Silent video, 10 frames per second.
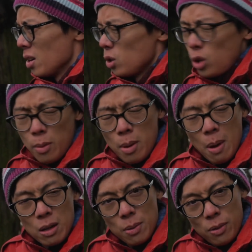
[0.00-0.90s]
Should be
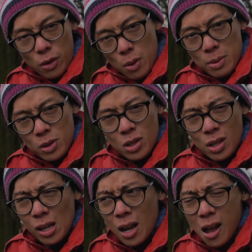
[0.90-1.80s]
better
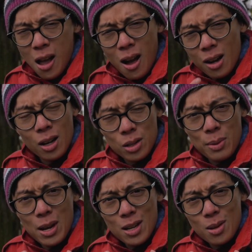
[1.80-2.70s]
performance. I can't
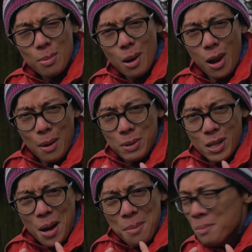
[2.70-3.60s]
speak because my lips are
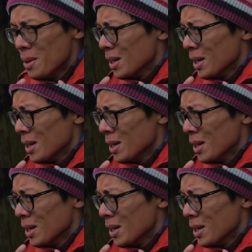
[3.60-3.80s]
numb.